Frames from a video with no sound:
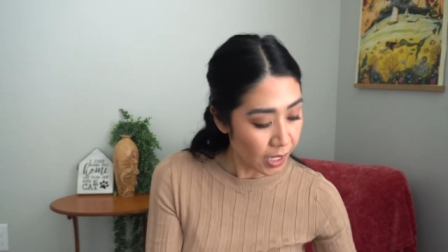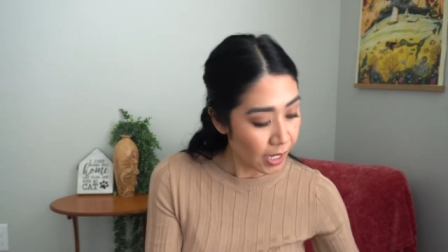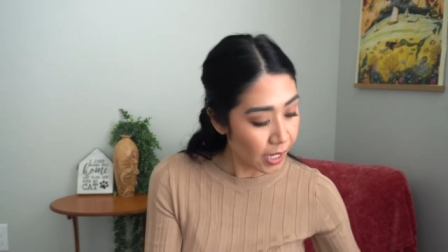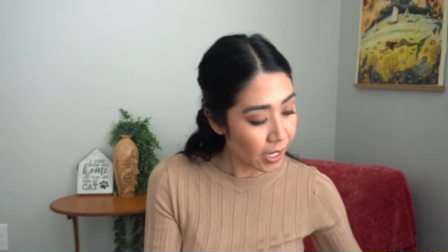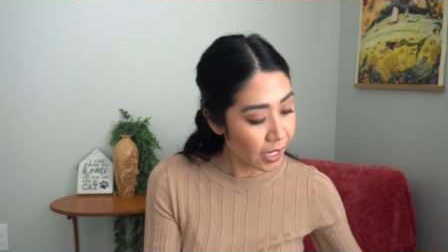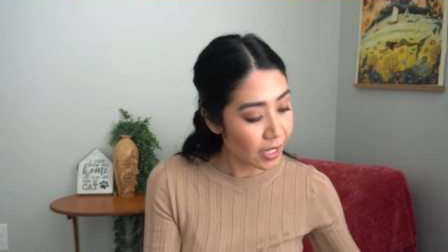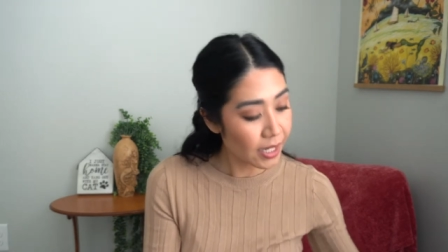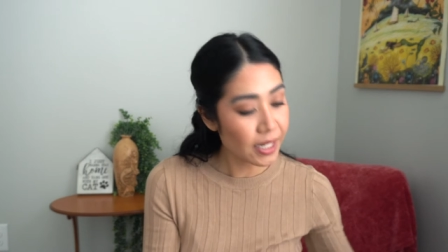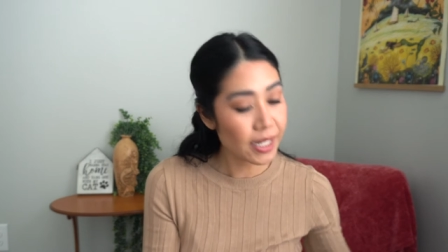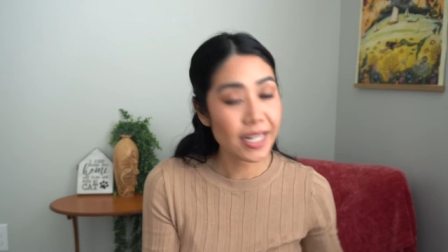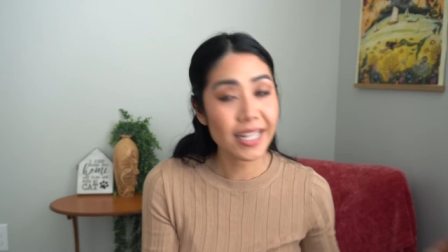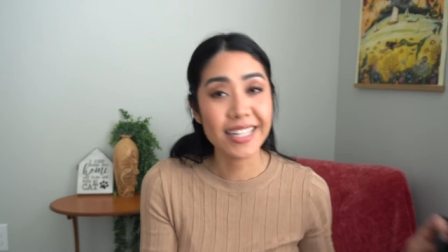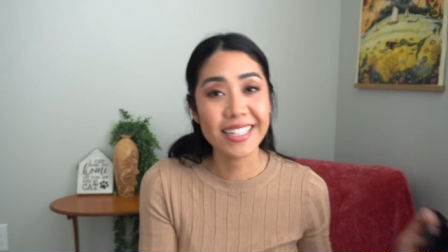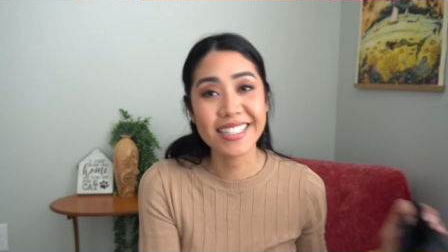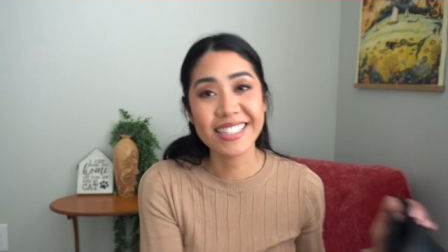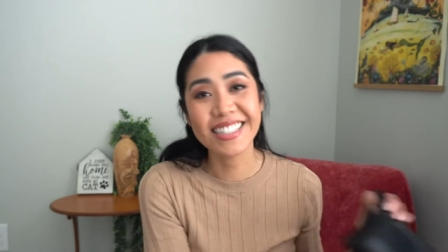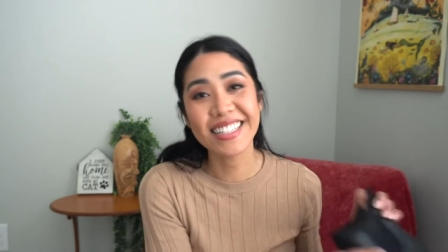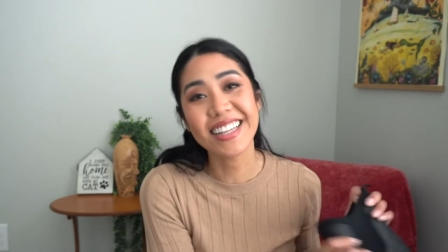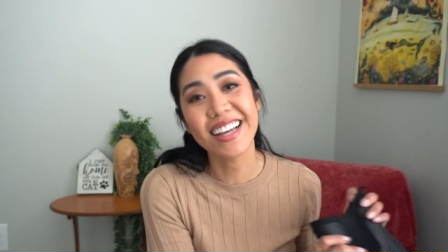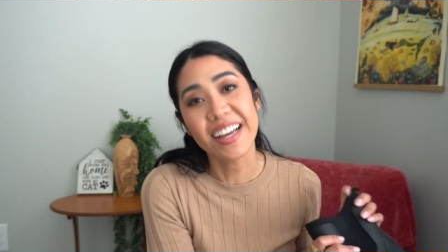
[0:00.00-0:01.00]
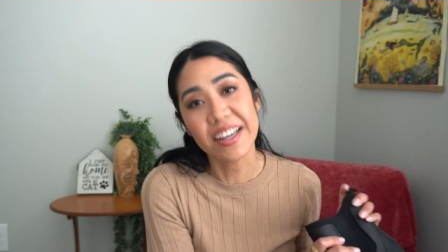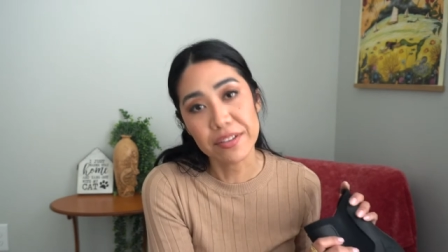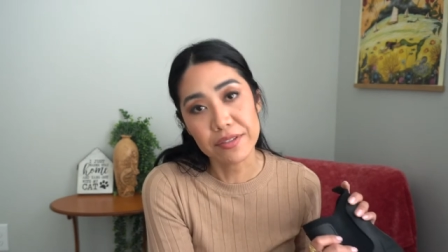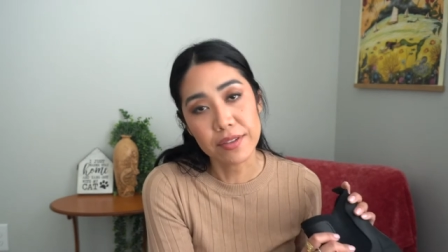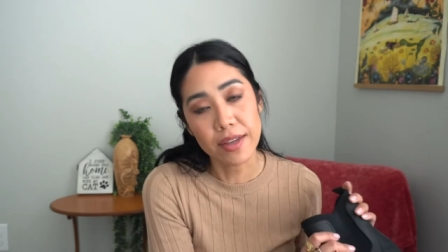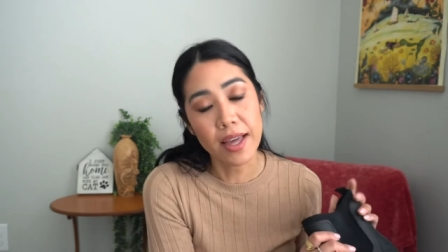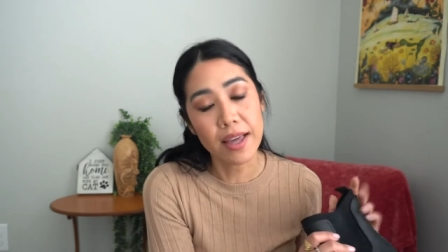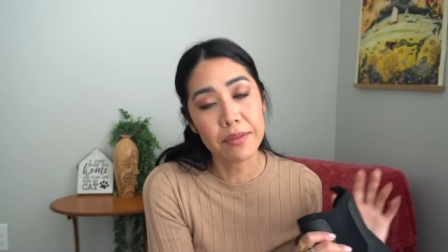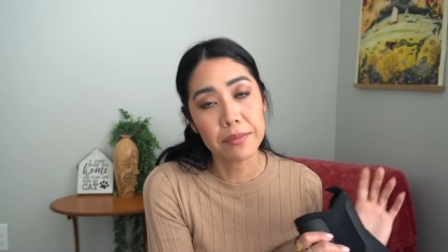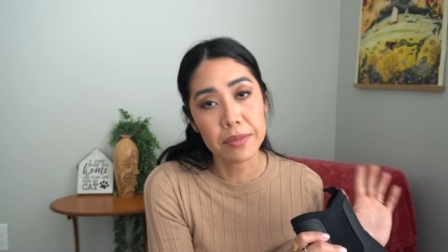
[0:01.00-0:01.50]
And it's, I,
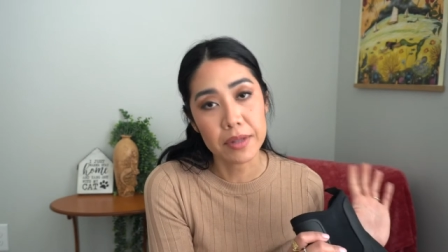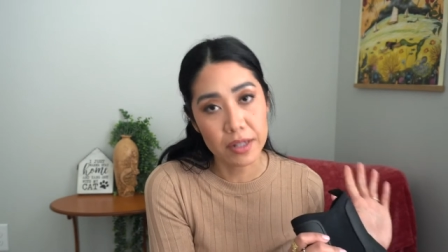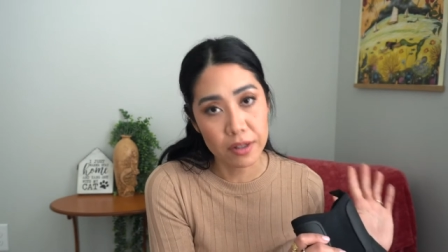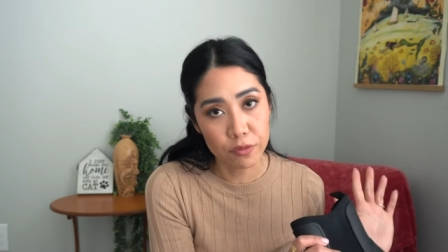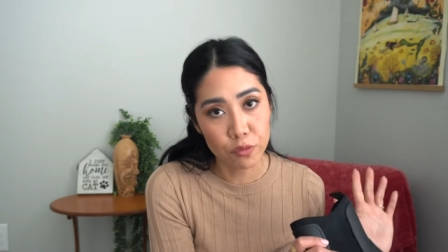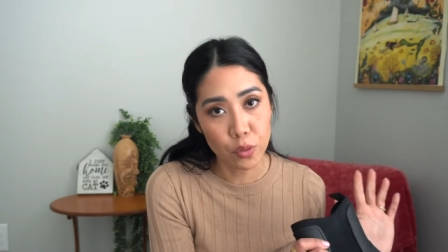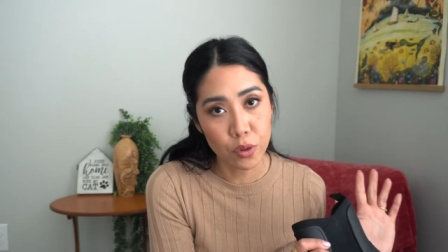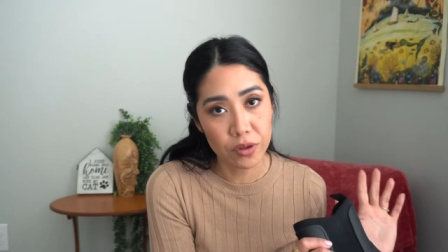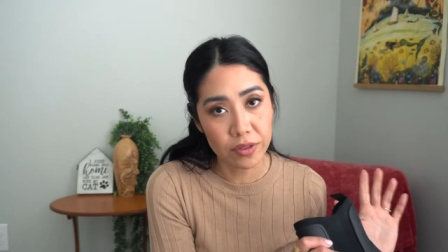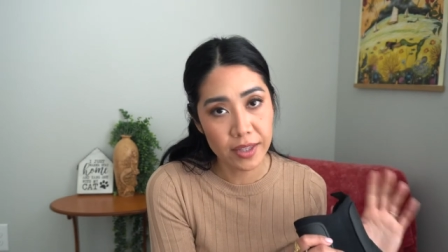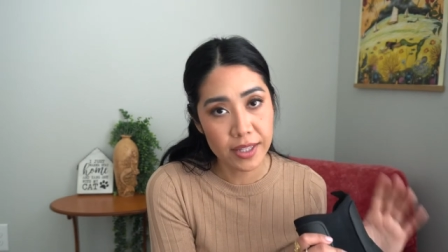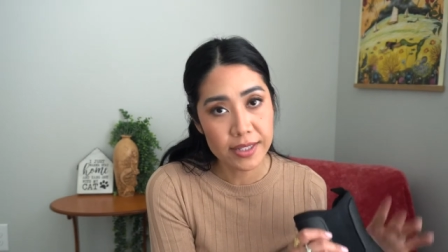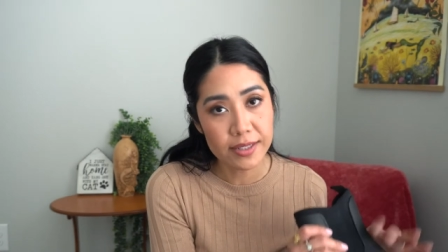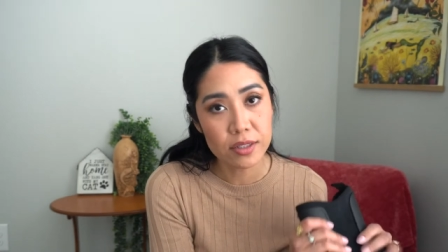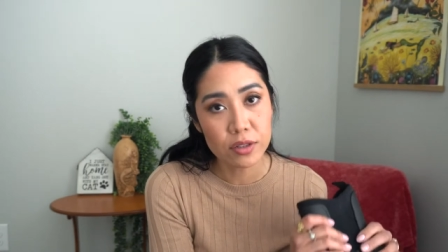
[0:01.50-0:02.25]
I mean, I've worn these,